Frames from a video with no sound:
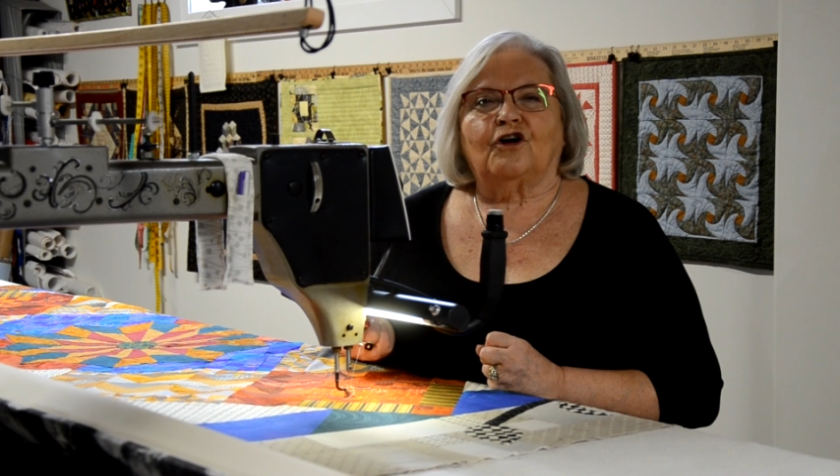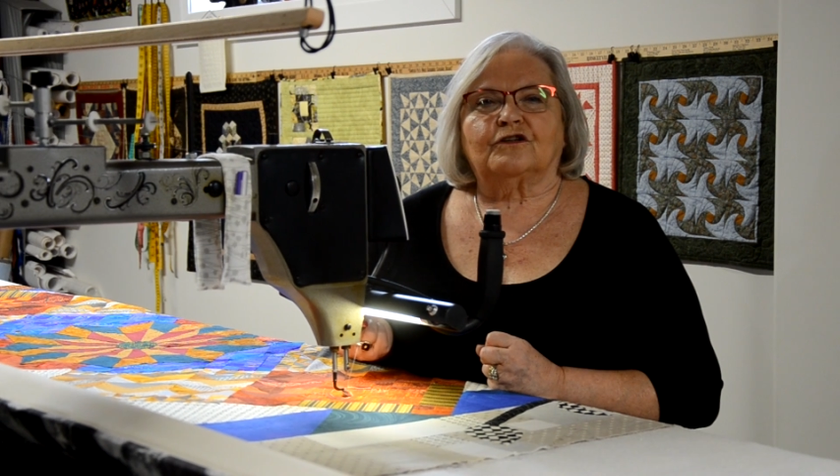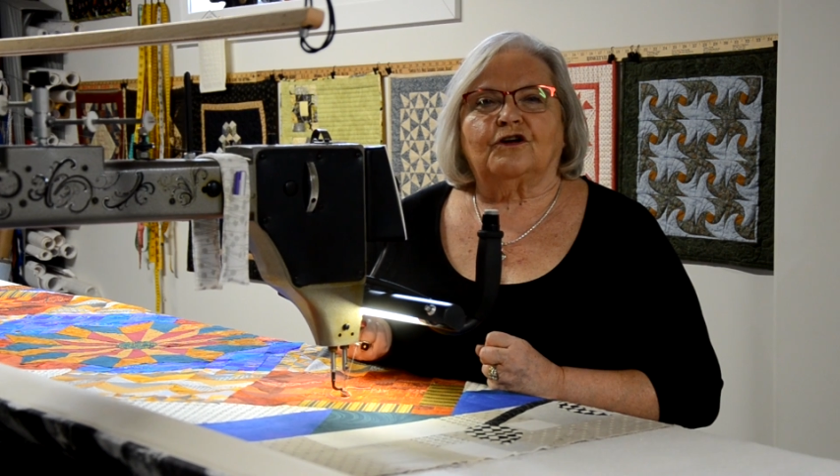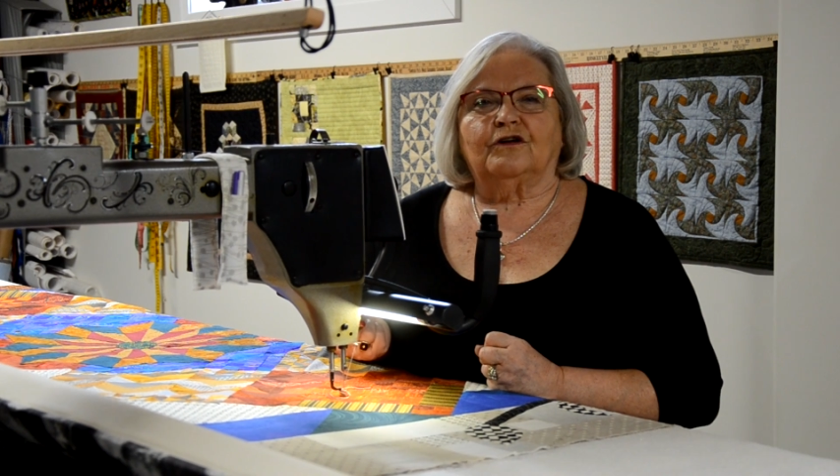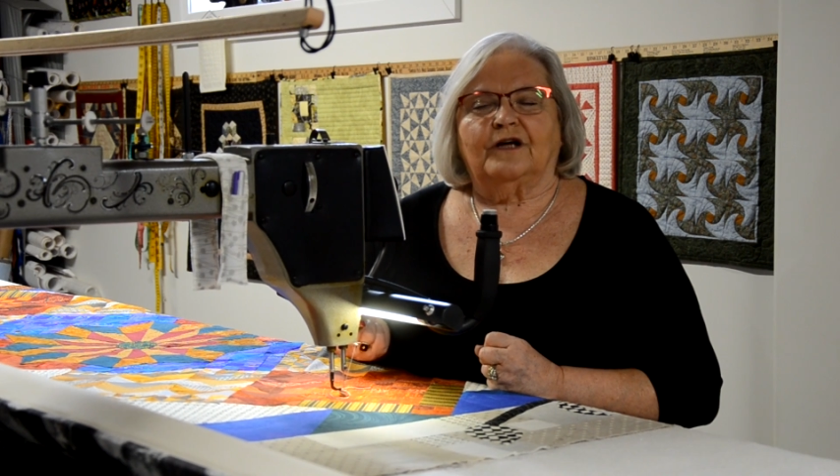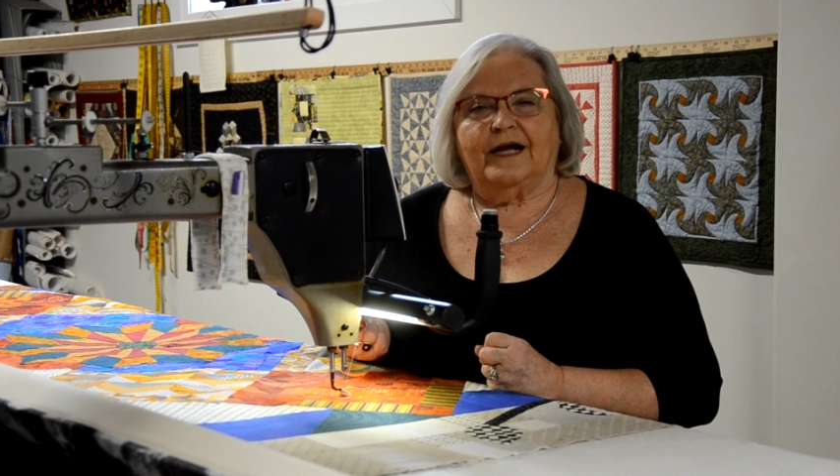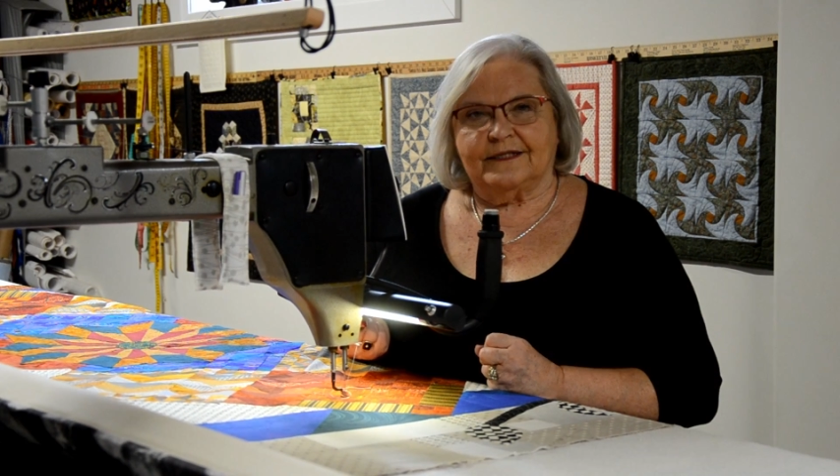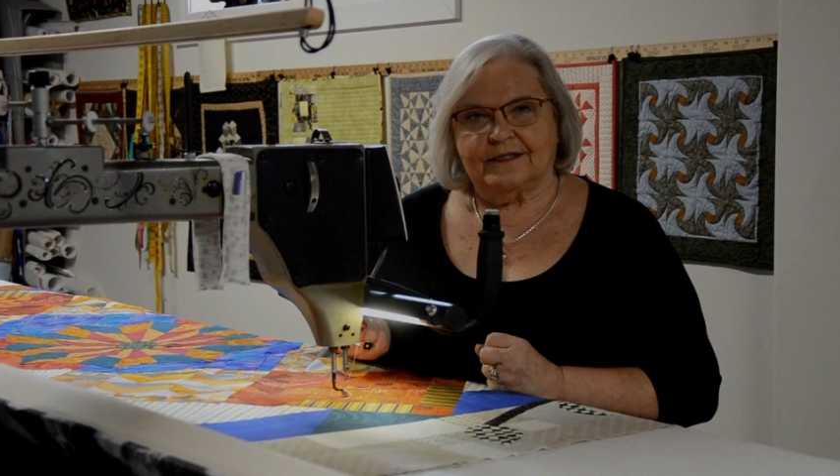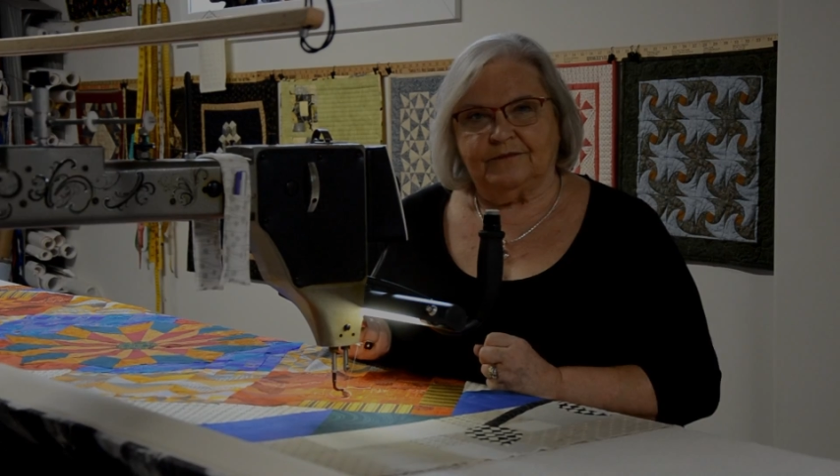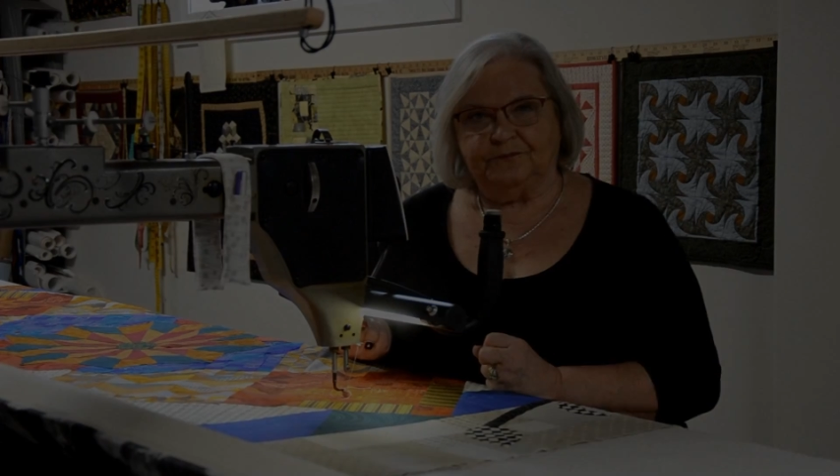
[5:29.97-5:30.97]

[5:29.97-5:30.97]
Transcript: dog guides.